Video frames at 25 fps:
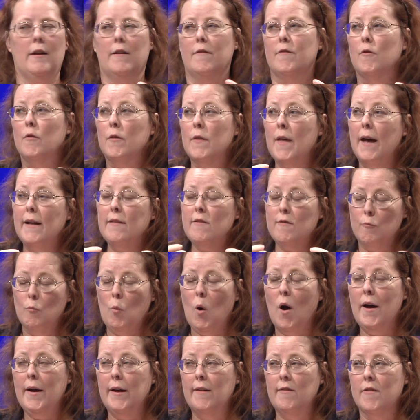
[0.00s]
And so that's
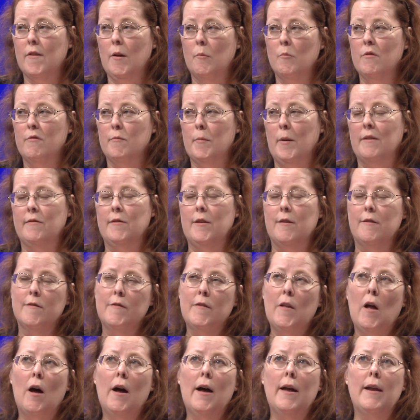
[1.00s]
why, in some respects, it's
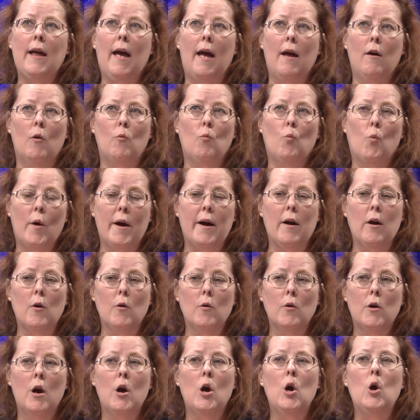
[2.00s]
not
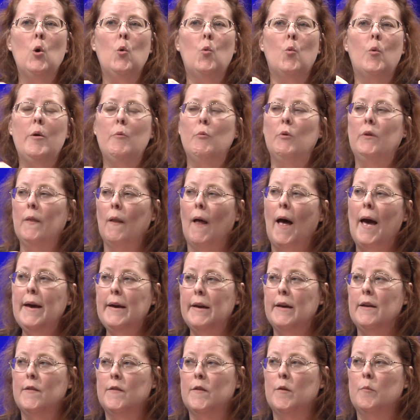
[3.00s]
where we would
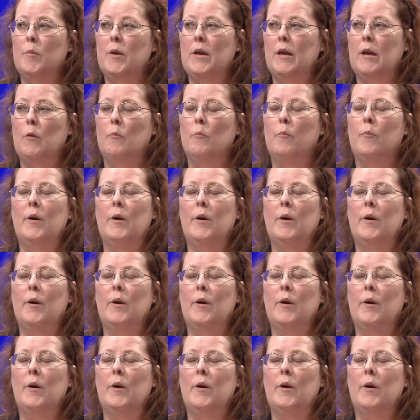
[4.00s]
like it to be,